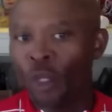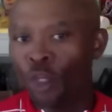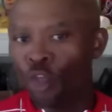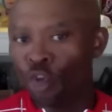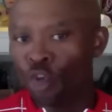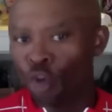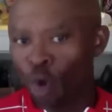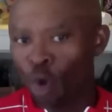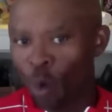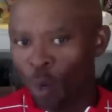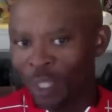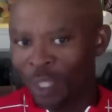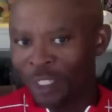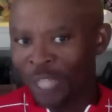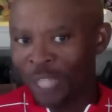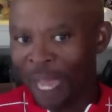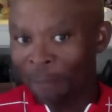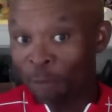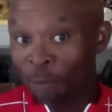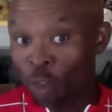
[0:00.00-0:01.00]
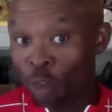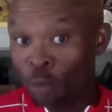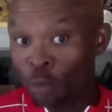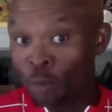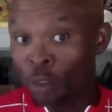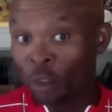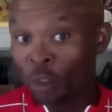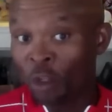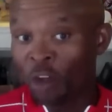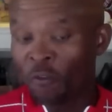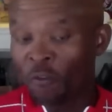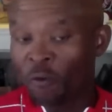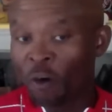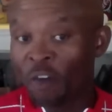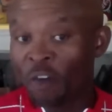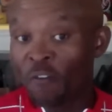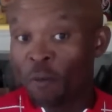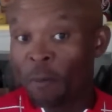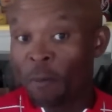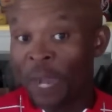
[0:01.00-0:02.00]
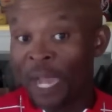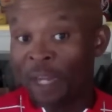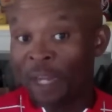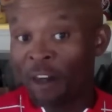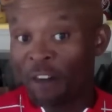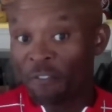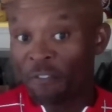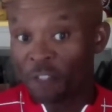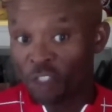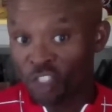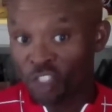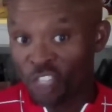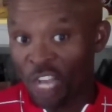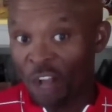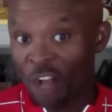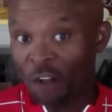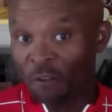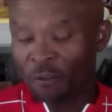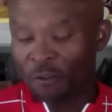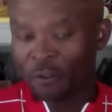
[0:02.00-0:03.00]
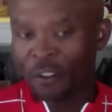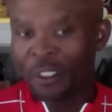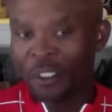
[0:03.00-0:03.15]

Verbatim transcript: You know what top tubes to look for if you are buying off the shelf.